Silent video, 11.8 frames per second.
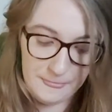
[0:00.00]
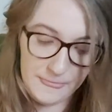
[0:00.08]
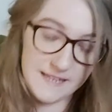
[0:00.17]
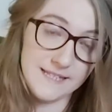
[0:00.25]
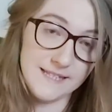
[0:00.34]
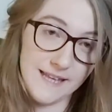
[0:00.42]

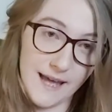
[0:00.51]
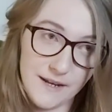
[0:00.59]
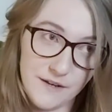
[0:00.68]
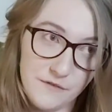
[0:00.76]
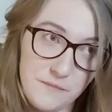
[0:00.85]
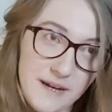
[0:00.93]
This is the
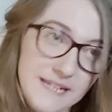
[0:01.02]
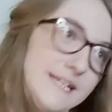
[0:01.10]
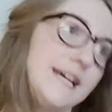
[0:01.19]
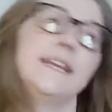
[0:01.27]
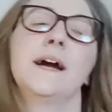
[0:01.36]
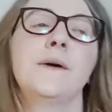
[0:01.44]
end of my
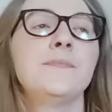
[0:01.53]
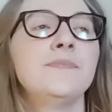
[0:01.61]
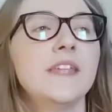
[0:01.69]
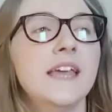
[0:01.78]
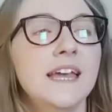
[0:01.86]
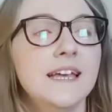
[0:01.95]
day now,
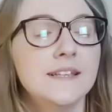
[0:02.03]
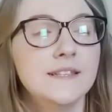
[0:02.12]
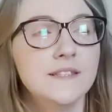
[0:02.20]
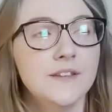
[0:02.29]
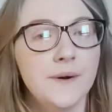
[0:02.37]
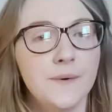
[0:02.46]

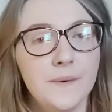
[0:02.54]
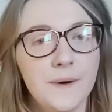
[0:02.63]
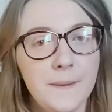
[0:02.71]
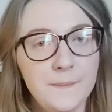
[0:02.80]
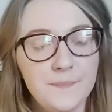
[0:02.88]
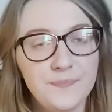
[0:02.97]
so
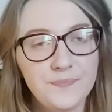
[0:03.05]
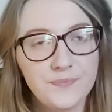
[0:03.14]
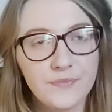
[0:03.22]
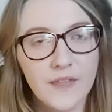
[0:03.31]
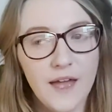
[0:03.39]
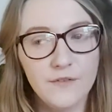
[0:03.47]

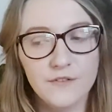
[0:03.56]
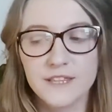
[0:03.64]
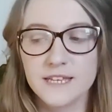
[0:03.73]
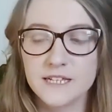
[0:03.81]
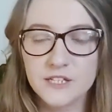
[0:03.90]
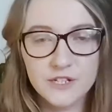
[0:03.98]

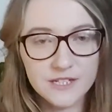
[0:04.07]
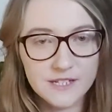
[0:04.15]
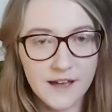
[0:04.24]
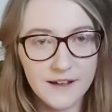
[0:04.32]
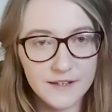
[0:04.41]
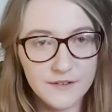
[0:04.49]
everything's just
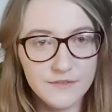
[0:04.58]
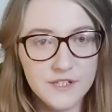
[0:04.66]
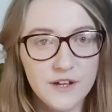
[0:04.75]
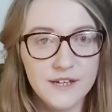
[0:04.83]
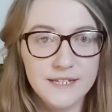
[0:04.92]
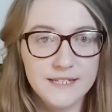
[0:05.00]
kind of
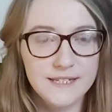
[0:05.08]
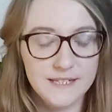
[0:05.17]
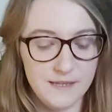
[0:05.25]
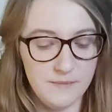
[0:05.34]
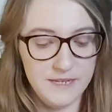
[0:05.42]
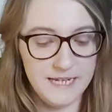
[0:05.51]
starting to
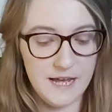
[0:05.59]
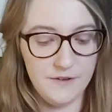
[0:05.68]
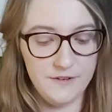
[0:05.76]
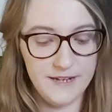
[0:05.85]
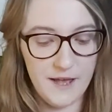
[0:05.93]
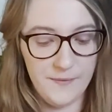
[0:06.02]
simmer
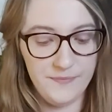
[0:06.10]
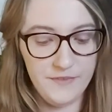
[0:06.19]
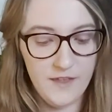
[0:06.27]
down now.